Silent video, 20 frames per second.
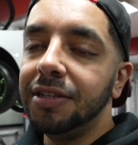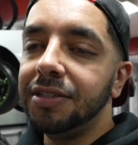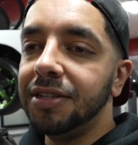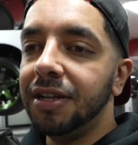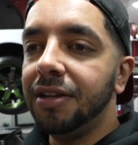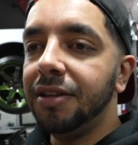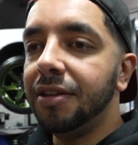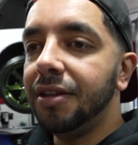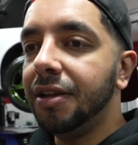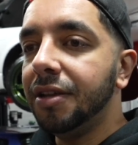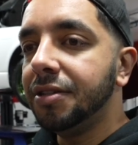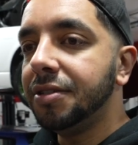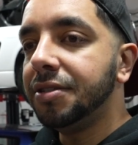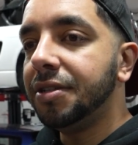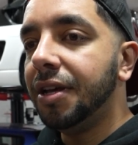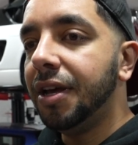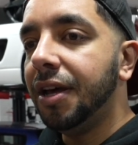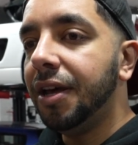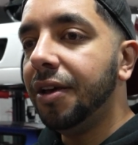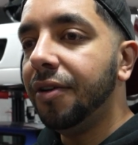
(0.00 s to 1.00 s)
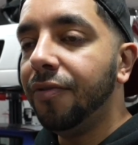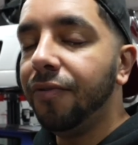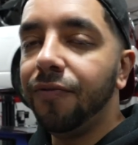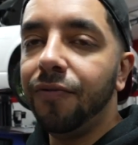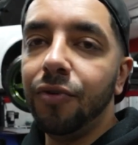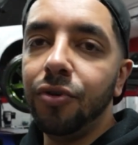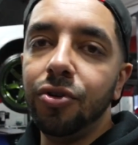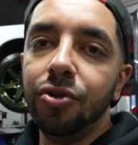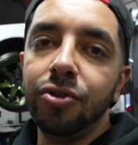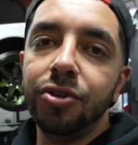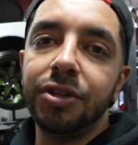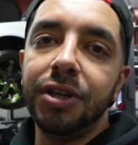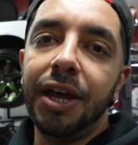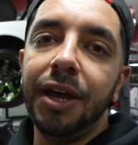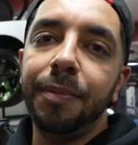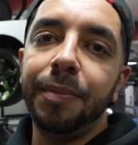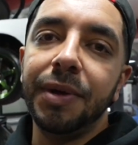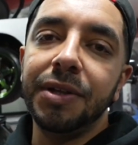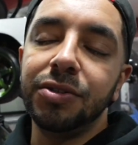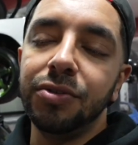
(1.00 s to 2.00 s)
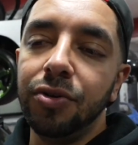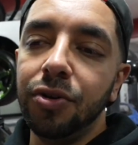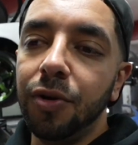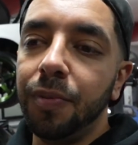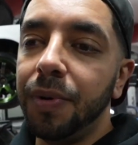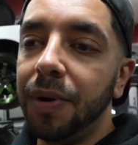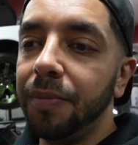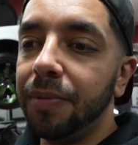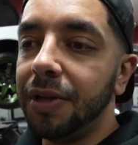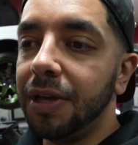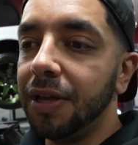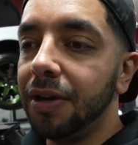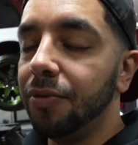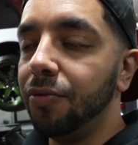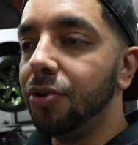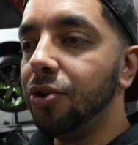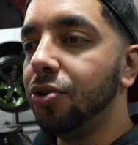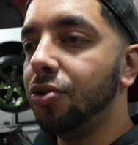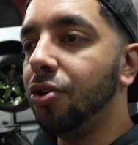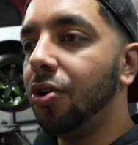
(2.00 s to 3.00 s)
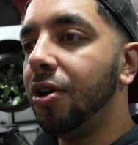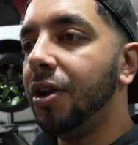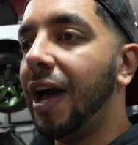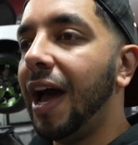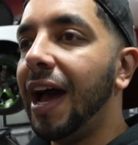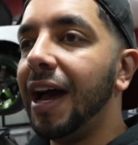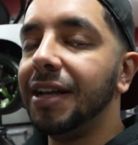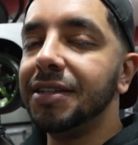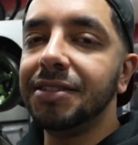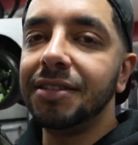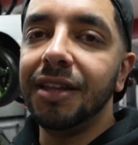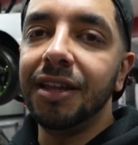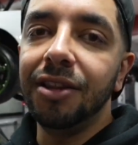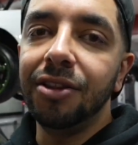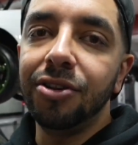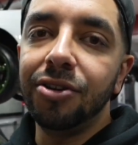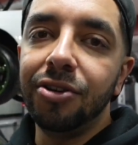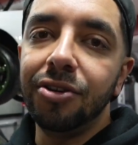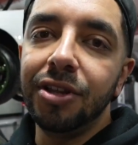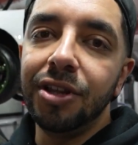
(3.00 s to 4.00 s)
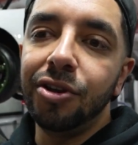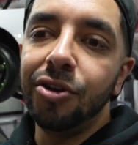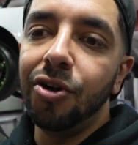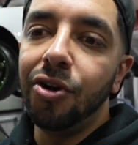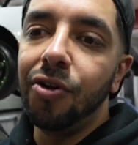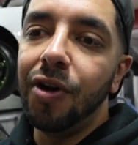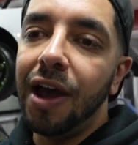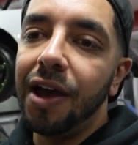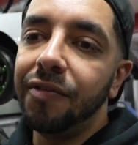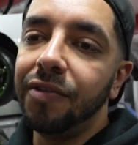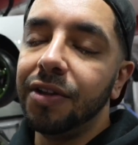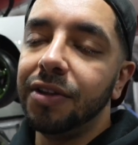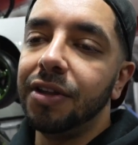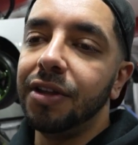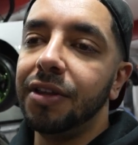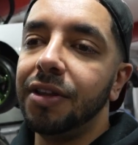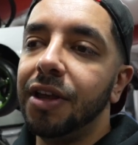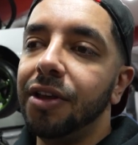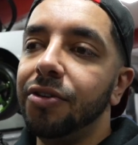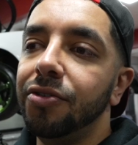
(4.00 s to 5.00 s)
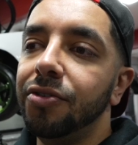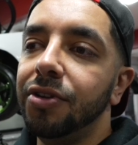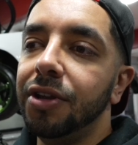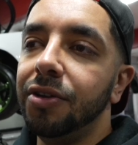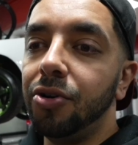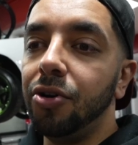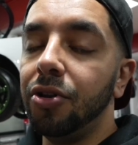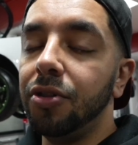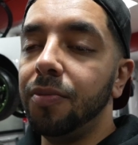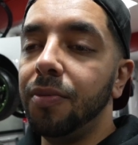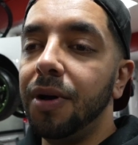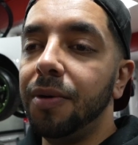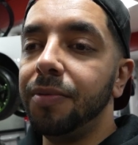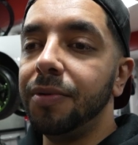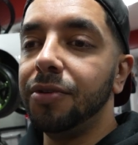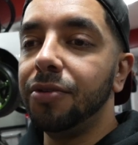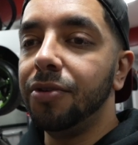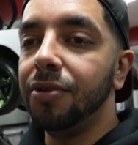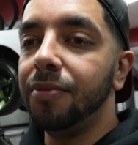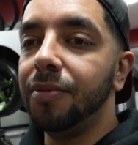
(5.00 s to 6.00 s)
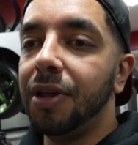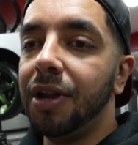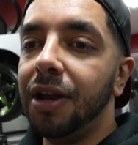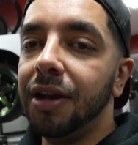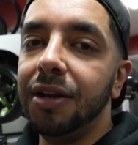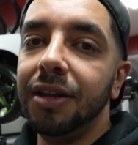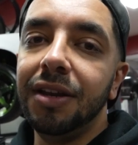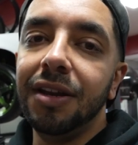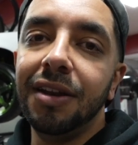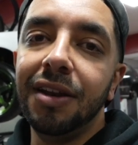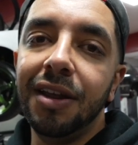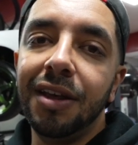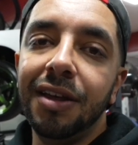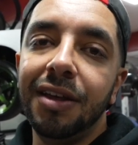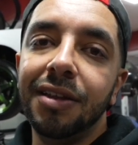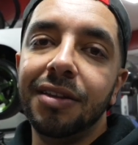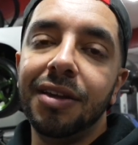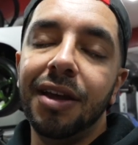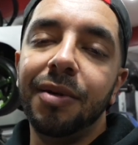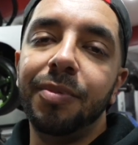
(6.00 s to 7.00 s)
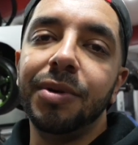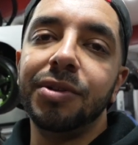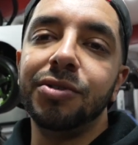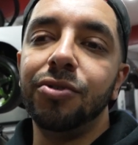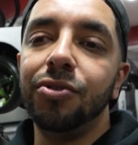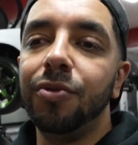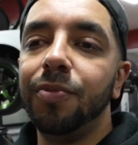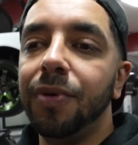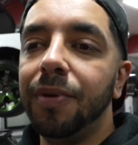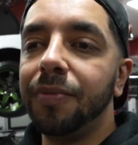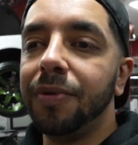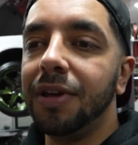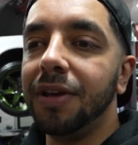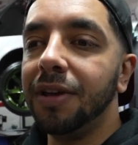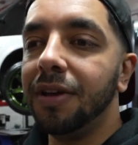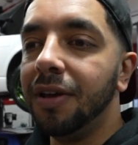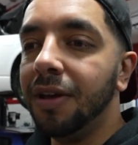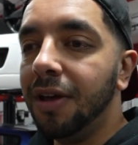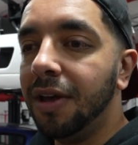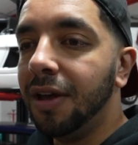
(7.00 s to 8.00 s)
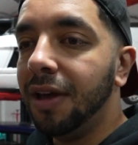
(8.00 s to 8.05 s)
sent us a full Type S oil pump kit. When you call and ask, they literally know everything that you need. Called them up and told them that I needed a Type S oil pump kit.